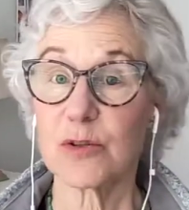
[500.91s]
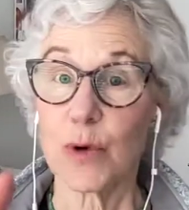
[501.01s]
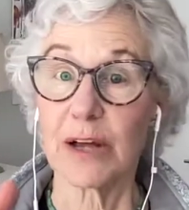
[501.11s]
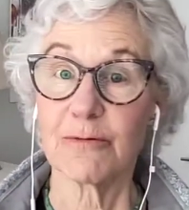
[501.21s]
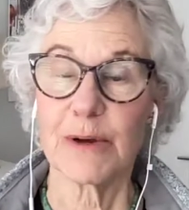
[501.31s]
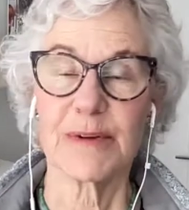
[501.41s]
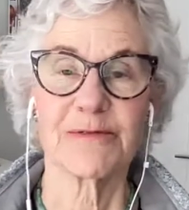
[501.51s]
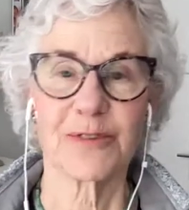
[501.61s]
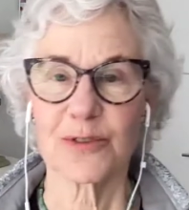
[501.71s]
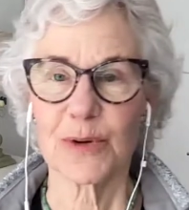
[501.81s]
12 women
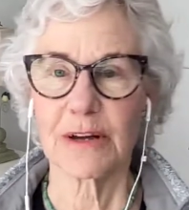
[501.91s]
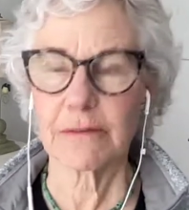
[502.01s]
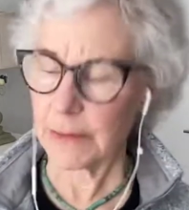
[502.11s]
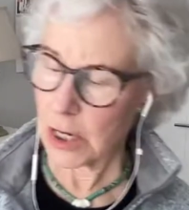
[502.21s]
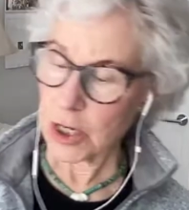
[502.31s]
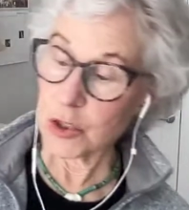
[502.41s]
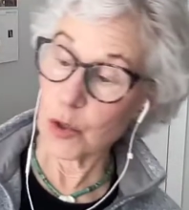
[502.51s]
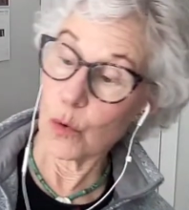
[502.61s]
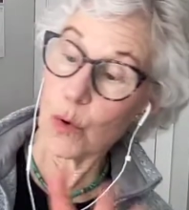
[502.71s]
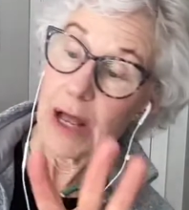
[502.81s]
for
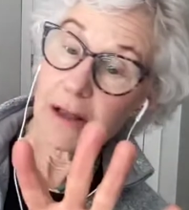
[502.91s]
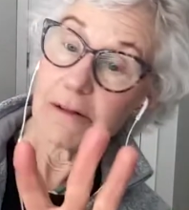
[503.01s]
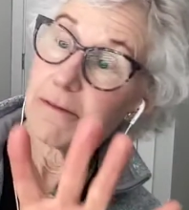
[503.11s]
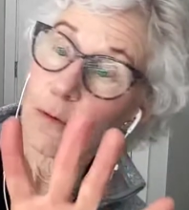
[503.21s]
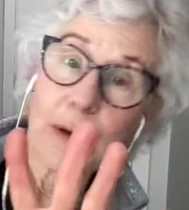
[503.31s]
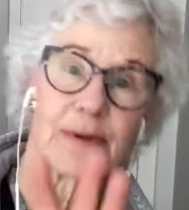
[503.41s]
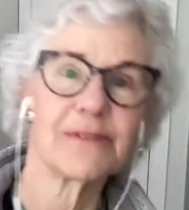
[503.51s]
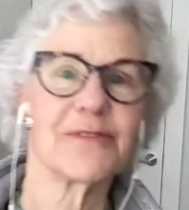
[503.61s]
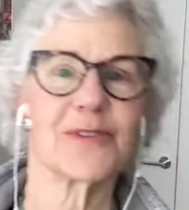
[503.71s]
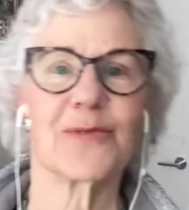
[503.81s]
12 women
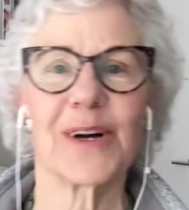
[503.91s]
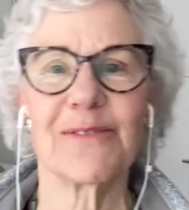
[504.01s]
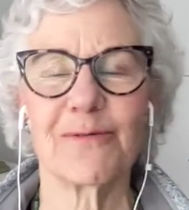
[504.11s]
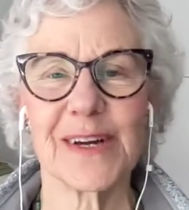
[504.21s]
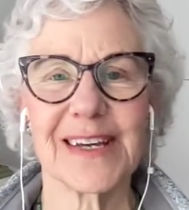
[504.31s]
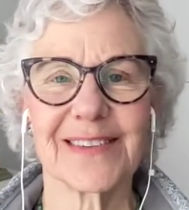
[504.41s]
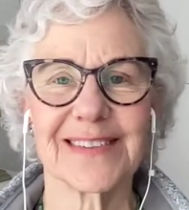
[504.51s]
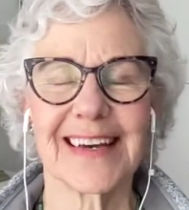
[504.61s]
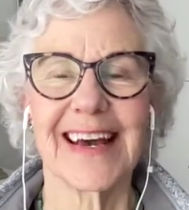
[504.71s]
for 12 weeks.